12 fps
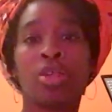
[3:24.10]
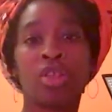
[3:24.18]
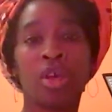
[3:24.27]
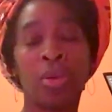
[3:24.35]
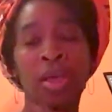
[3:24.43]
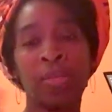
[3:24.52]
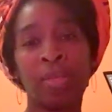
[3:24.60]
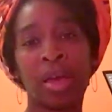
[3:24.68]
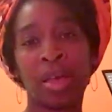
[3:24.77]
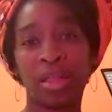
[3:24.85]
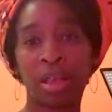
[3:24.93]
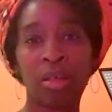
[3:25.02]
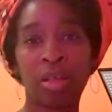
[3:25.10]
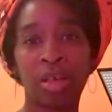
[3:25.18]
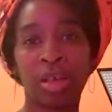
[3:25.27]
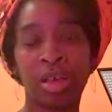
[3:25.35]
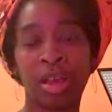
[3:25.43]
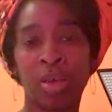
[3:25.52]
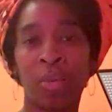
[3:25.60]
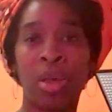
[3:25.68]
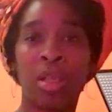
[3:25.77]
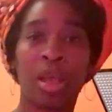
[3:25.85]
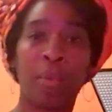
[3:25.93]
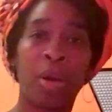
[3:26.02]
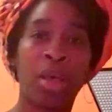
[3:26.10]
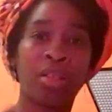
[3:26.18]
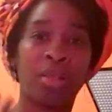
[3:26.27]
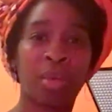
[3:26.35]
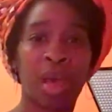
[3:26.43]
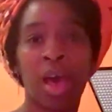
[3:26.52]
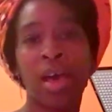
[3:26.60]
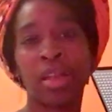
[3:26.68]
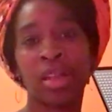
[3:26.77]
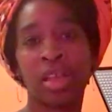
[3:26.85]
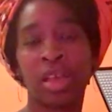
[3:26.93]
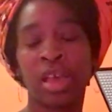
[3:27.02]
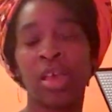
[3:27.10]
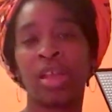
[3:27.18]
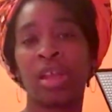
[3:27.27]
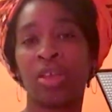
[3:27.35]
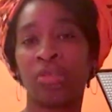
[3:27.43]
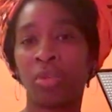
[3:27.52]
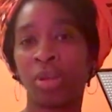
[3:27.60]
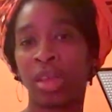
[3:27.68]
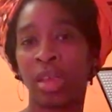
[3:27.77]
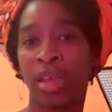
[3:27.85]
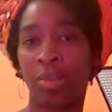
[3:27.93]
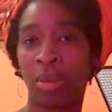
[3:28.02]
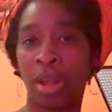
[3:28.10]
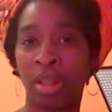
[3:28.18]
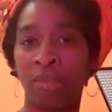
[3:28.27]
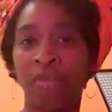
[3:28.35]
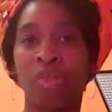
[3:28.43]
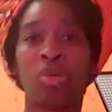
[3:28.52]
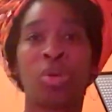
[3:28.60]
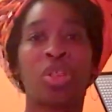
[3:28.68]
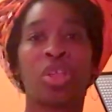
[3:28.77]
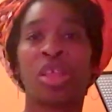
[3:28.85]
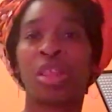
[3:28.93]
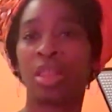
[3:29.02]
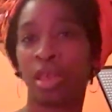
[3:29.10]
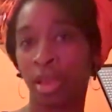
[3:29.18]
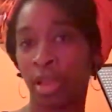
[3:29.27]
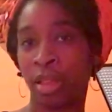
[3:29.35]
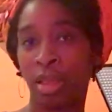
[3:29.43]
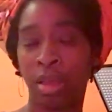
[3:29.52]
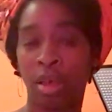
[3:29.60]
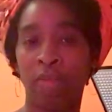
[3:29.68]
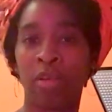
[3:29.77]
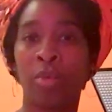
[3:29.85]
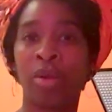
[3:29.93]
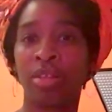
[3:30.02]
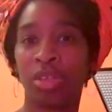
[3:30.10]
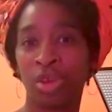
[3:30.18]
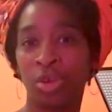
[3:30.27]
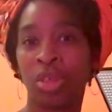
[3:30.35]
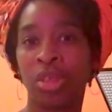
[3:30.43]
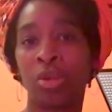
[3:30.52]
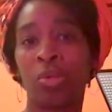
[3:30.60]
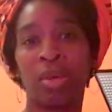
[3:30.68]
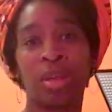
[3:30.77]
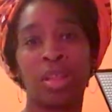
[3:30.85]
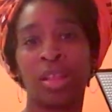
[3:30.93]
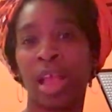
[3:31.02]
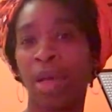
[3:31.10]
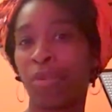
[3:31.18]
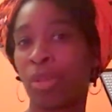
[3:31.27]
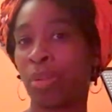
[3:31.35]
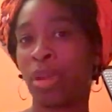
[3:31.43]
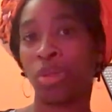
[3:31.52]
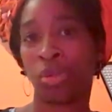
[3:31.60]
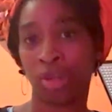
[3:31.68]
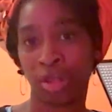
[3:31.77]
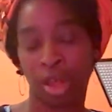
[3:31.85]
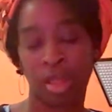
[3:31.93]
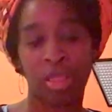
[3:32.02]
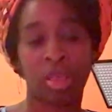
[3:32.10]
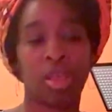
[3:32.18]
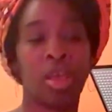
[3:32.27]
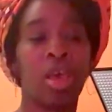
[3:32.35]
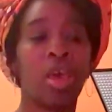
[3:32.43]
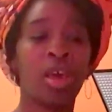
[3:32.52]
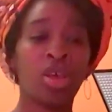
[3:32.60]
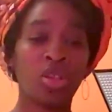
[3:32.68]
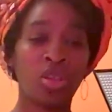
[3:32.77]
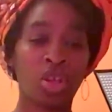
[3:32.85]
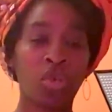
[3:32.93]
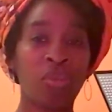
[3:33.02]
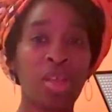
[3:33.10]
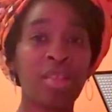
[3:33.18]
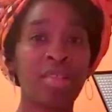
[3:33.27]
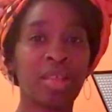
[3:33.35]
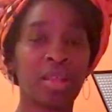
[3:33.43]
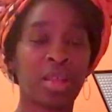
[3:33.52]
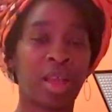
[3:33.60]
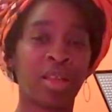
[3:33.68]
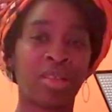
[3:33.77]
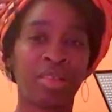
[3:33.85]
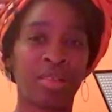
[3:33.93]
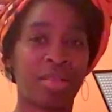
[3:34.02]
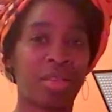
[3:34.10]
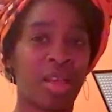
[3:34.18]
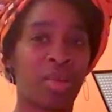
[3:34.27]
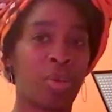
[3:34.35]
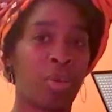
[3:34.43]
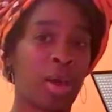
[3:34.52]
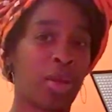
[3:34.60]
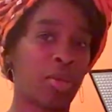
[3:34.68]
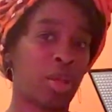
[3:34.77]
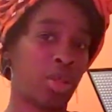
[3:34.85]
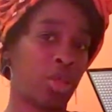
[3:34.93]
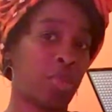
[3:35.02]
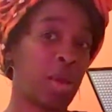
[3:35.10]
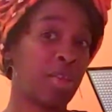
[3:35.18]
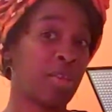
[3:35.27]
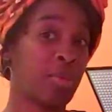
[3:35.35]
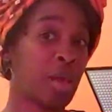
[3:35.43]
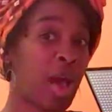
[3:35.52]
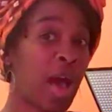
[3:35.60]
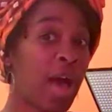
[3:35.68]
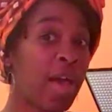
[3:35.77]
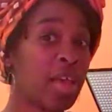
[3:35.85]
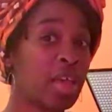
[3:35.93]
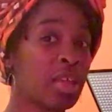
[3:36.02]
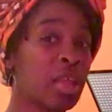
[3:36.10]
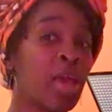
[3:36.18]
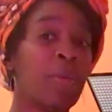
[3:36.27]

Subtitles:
So in my adulthood, I went and I bought some cotton again, and I grew it again when I lived in Georgia. Didn't think anything of it. Wasn't YouTubing, didn't have any pictures, nothing. So recently I just decided, well, why don't I just buy some cotton?